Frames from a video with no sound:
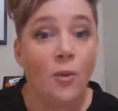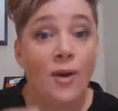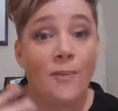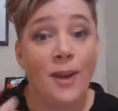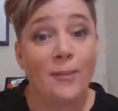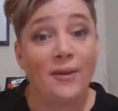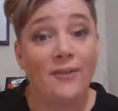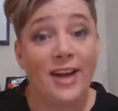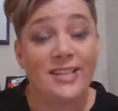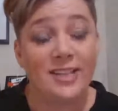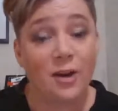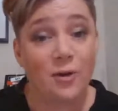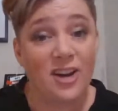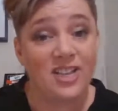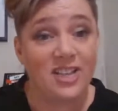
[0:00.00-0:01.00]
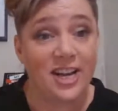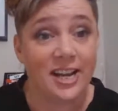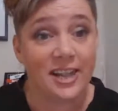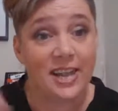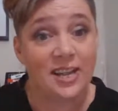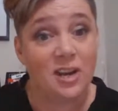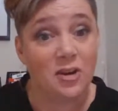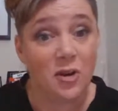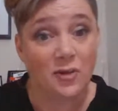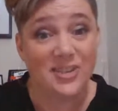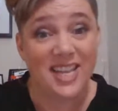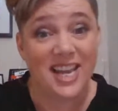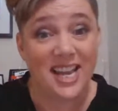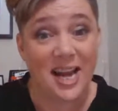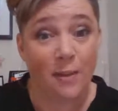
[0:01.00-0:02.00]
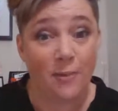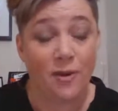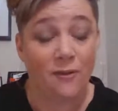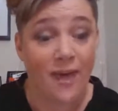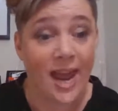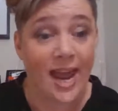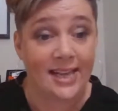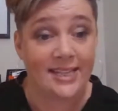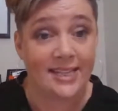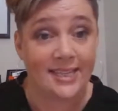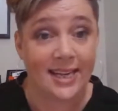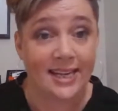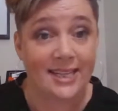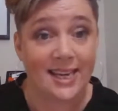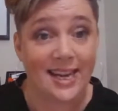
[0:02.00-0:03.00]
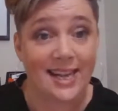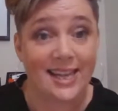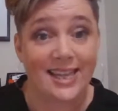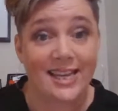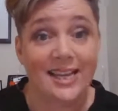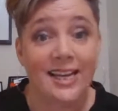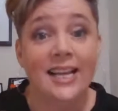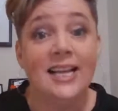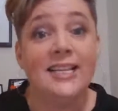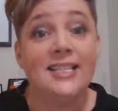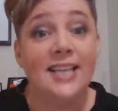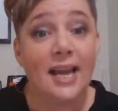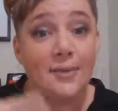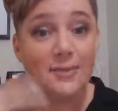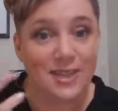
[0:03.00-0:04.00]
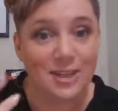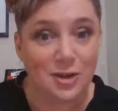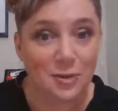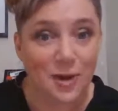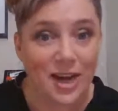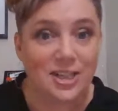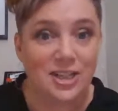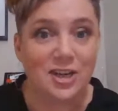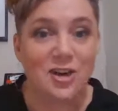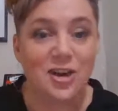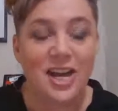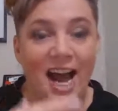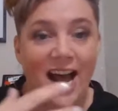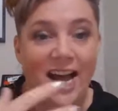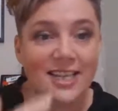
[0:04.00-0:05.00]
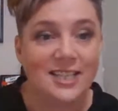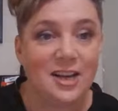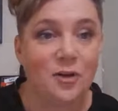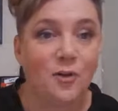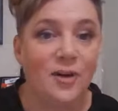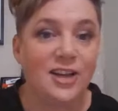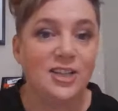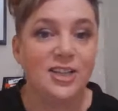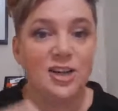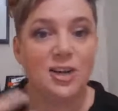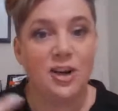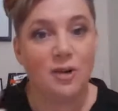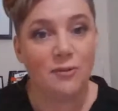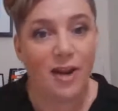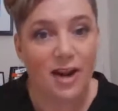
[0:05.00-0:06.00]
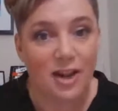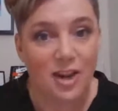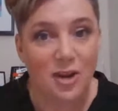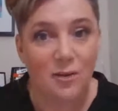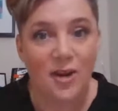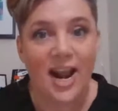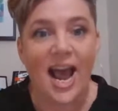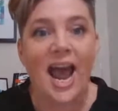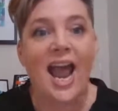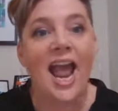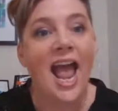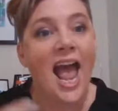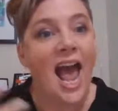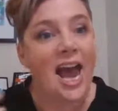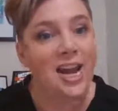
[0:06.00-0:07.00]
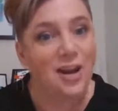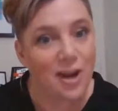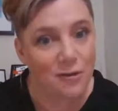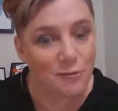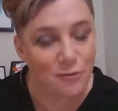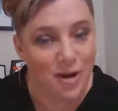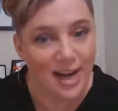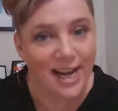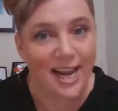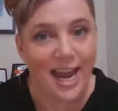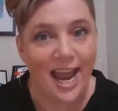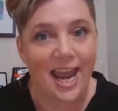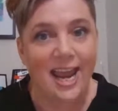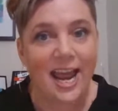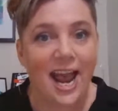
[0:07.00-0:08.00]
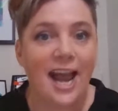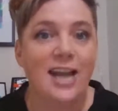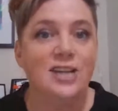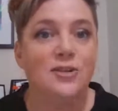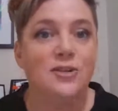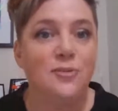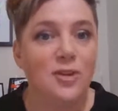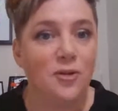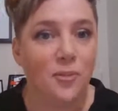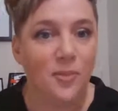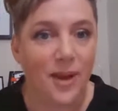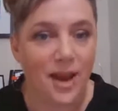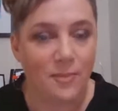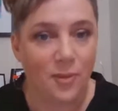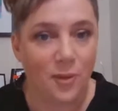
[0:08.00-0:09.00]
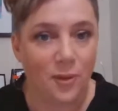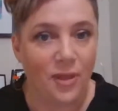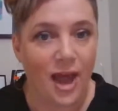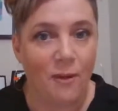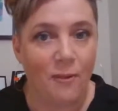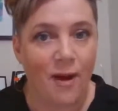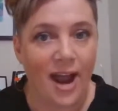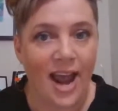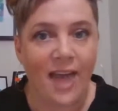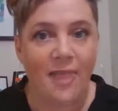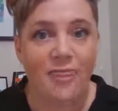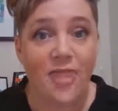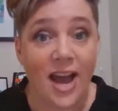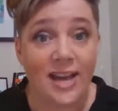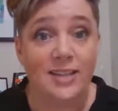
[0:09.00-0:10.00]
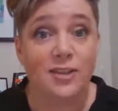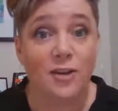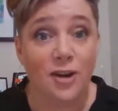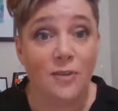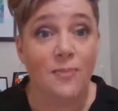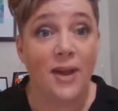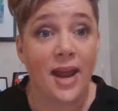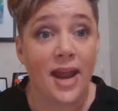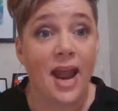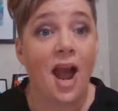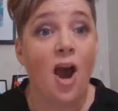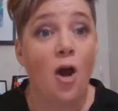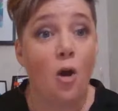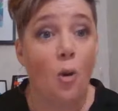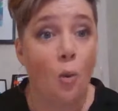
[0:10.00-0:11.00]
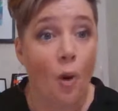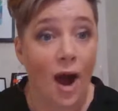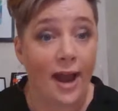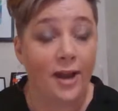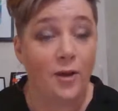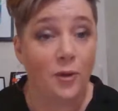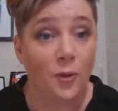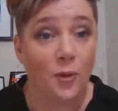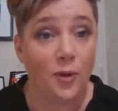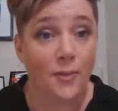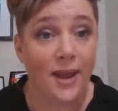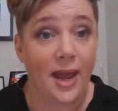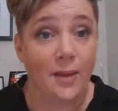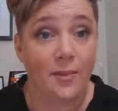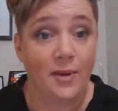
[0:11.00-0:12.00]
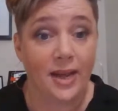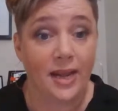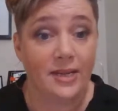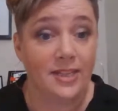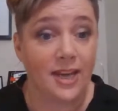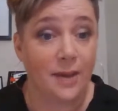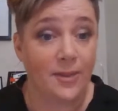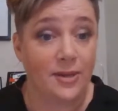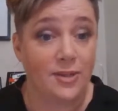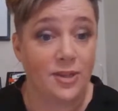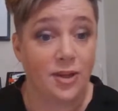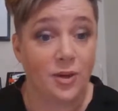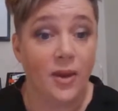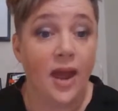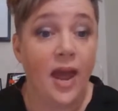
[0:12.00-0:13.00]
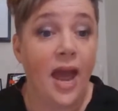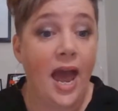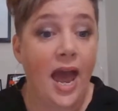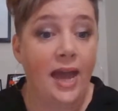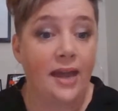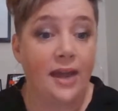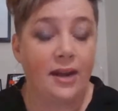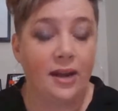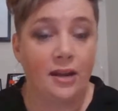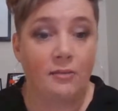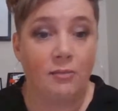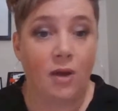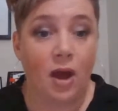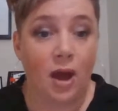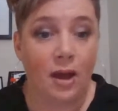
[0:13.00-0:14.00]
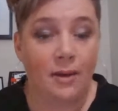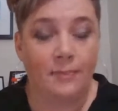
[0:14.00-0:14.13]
where people have asked a question and then you see a number of answers underneath it. Same situation. You can ask a question, you can run a Q&A, and you can really engage with your people that way. And that's going to be quite cool to be able to tap into and get in